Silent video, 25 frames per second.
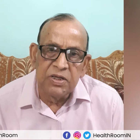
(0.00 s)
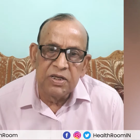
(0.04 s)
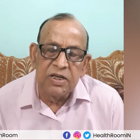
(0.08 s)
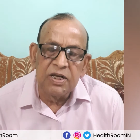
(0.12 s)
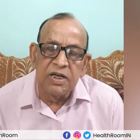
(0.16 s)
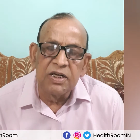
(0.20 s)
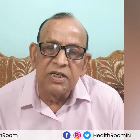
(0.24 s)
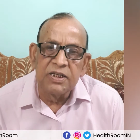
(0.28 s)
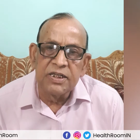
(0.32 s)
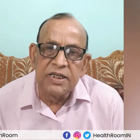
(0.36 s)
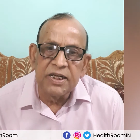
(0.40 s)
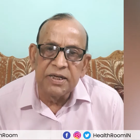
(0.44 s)

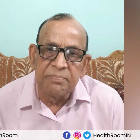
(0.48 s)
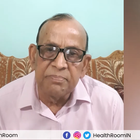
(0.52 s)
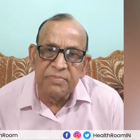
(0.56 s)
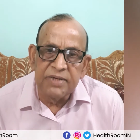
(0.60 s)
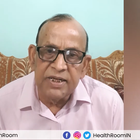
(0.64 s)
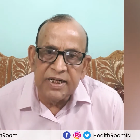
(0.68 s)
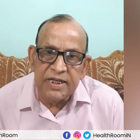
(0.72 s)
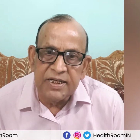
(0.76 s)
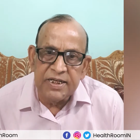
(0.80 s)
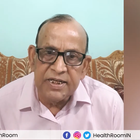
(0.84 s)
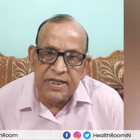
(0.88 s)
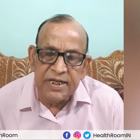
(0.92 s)

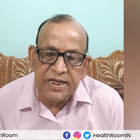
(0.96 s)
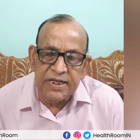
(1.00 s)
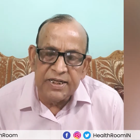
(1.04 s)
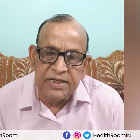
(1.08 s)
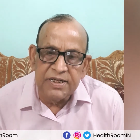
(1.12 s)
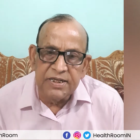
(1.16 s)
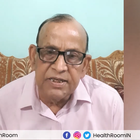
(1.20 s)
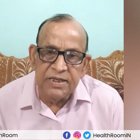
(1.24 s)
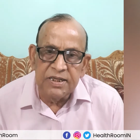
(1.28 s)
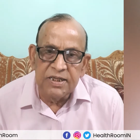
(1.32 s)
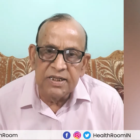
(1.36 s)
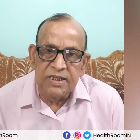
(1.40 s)

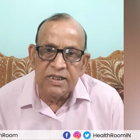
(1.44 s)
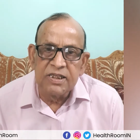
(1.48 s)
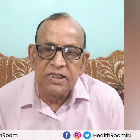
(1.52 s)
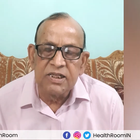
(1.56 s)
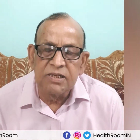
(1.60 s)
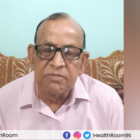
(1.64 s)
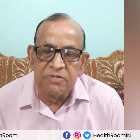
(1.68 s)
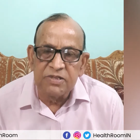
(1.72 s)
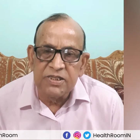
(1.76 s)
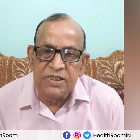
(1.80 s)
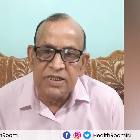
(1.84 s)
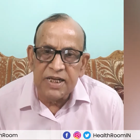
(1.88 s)
contaminated
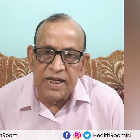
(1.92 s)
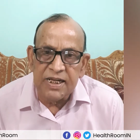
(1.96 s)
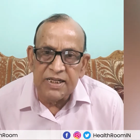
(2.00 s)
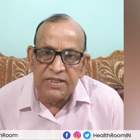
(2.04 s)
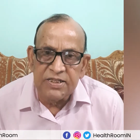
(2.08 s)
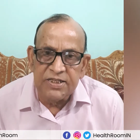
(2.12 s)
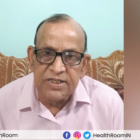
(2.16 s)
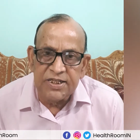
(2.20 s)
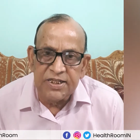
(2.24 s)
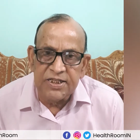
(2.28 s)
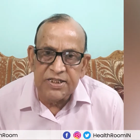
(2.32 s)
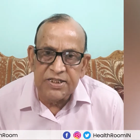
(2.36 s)

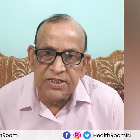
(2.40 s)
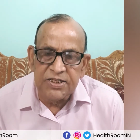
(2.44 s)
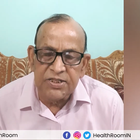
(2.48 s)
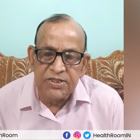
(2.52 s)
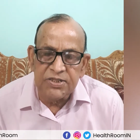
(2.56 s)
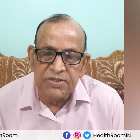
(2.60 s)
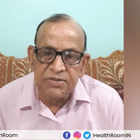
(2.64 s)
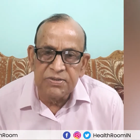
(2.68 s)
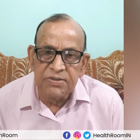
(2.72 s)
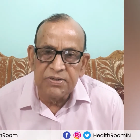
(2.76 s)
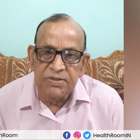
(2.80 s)
substances.